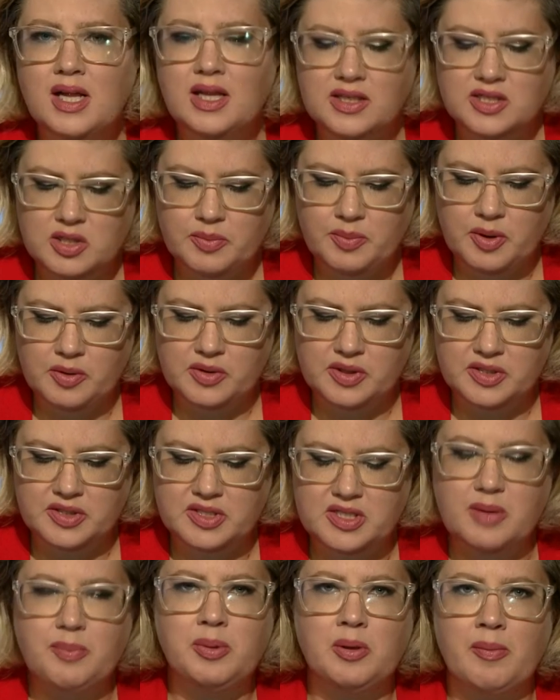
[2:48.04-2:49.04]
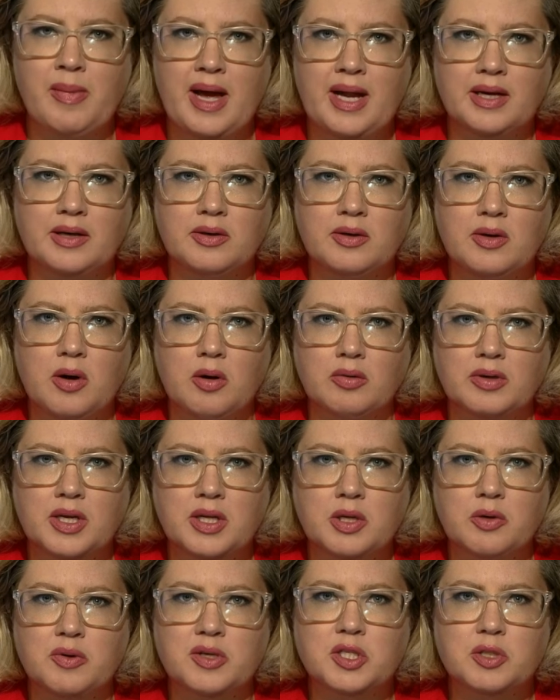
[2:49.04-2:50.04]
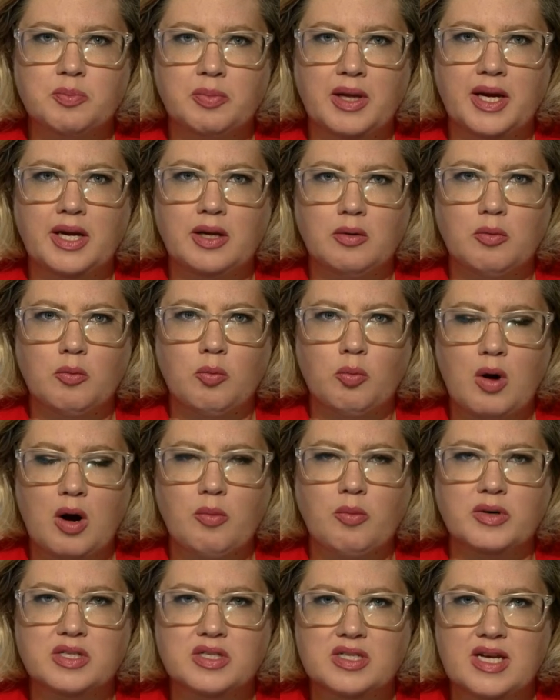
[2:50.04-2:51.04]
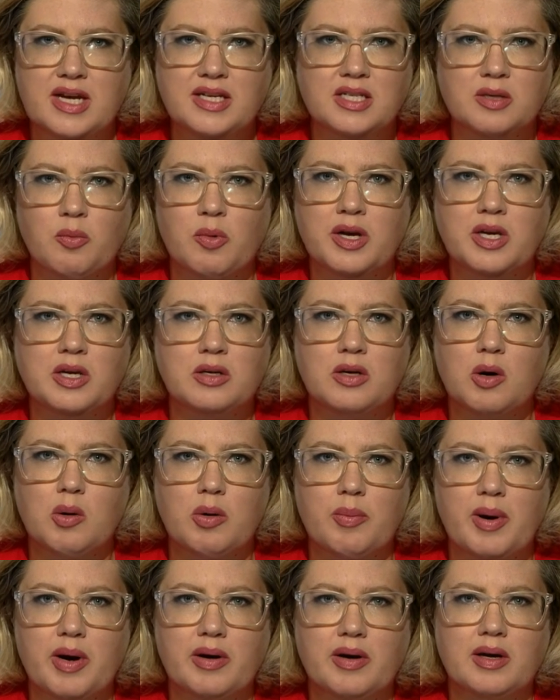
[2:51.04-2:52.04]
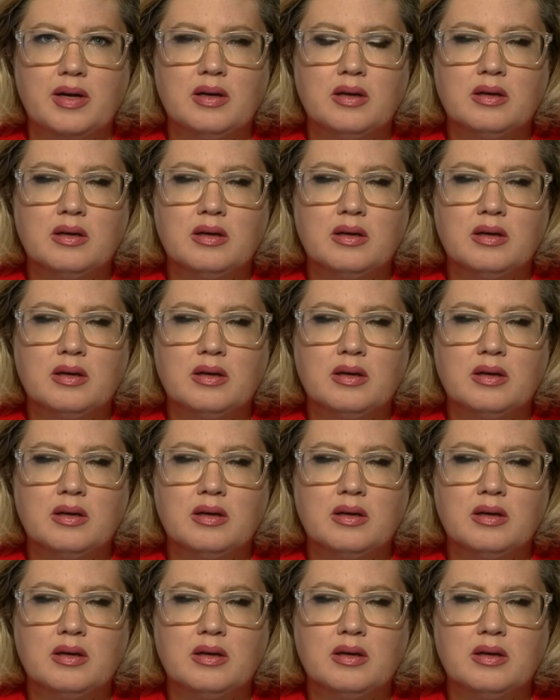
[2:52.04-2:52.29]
us about this diplomatic note? Can you explain what was sent and what you know about it?